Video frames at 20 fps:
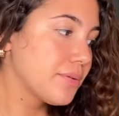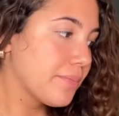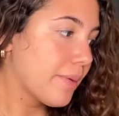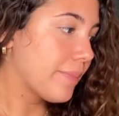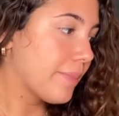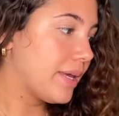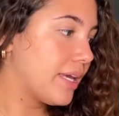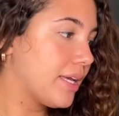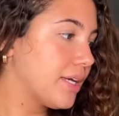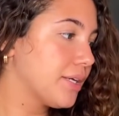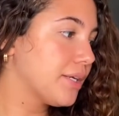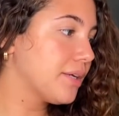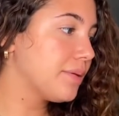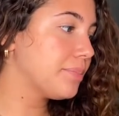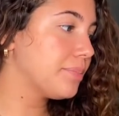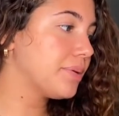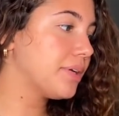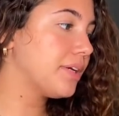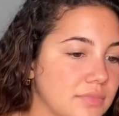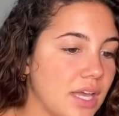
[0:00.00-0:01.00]
my
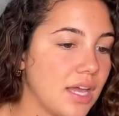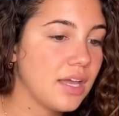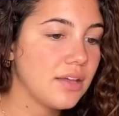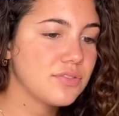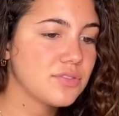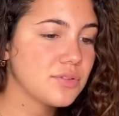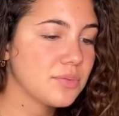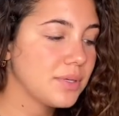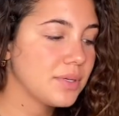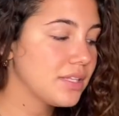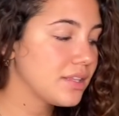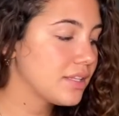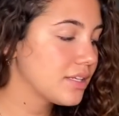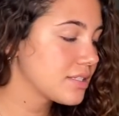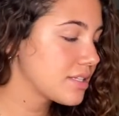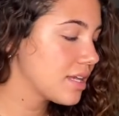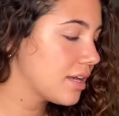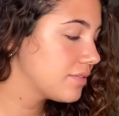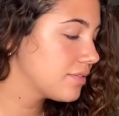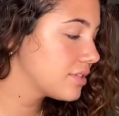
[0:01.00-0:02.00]
makeup. I have so many
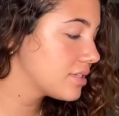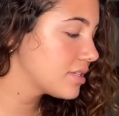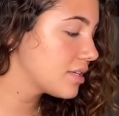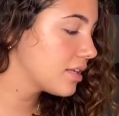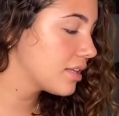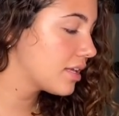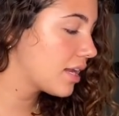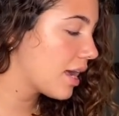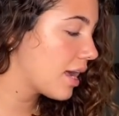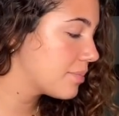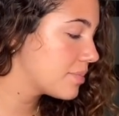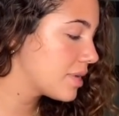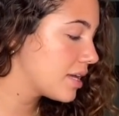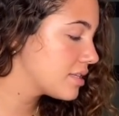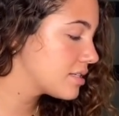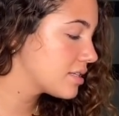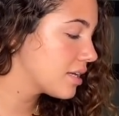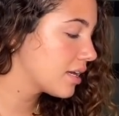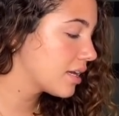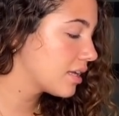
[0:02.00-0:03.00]
things I have to say that I'm not
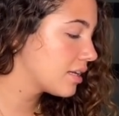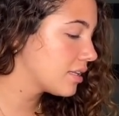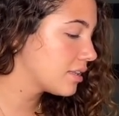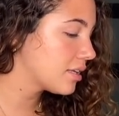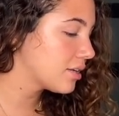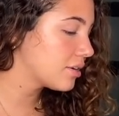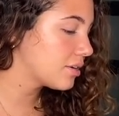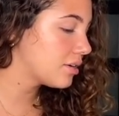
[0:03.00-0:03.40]
saying anything at